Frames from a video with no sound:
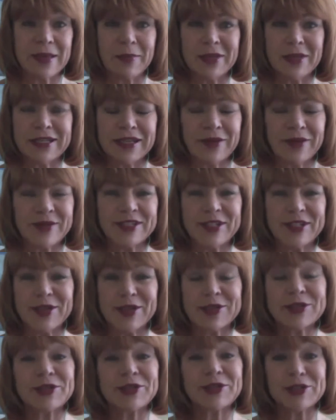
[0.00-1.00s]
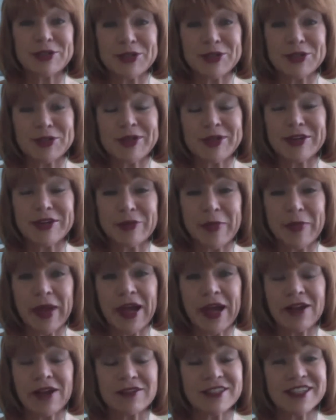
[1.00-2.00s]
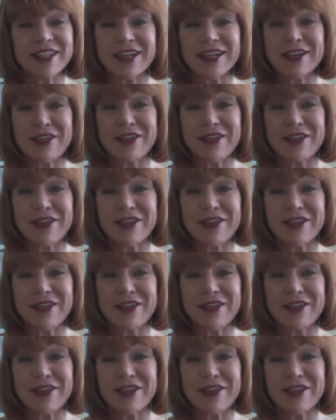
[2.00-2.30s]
meant I was closer to 200 pounds than to